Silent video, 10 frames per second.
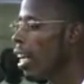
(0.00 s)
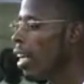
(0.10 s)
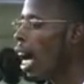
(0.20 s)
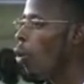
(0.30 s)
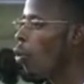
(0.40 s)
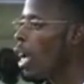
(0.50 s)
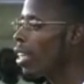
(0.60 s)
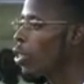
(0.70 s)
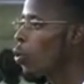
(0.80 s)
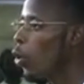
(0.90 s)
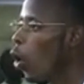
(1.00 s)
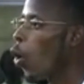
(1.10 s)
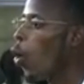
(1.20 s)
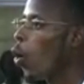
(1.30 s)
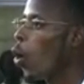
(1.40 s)
Then I would like to
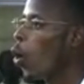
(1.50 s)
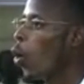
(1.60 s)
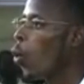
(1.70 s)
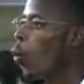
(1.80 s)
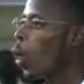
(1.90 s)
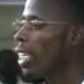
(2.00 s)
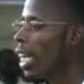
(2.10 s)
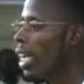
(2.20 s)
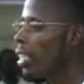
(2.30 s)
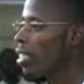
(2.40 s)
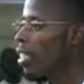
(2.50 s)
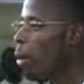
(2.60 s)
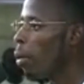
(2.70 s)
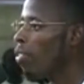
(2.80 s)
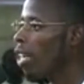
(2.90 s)
know what are
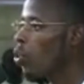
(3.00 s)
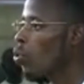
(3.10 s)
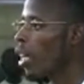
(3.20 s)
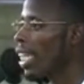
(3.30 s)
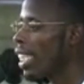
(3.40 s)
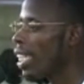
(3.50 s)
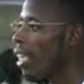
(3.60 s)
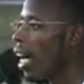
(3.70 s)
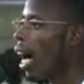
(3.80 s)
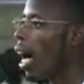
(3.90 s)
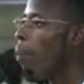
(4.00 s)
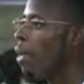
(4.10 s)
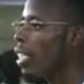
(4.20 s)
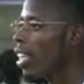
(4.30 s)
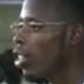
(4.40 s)
some of the strategic
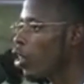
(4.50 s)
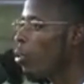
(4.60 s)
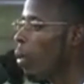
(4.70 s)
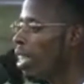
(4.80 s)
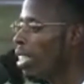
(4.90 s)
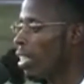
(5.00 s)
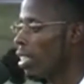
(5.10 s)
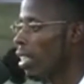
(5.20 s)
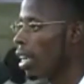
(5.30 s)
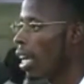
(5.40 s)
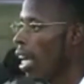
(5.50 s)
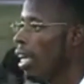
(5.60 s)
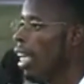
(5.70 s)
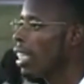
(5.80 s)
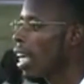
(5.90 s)
mitigation measures
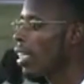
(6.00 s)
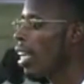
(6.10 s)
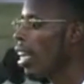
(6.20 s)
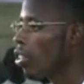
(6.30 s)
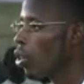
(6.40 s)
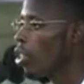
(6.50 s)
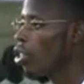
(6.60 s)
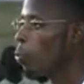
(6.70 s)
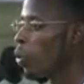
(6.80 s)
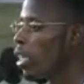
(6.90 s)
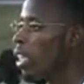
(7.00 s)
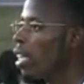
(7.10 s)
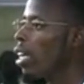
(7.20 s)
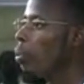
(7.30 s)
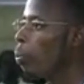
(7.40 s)
that the nation is
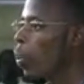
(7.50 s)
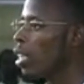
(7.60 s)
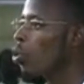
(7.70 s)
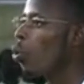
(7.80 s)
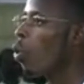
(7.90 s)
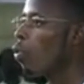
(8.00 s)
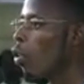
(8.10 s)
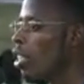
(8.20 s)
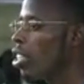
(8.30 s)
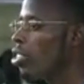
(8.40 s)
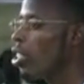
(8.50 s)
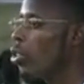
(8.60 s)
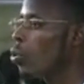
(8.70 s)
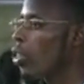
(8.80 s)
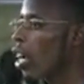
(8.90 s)
putting in place to confront this issue.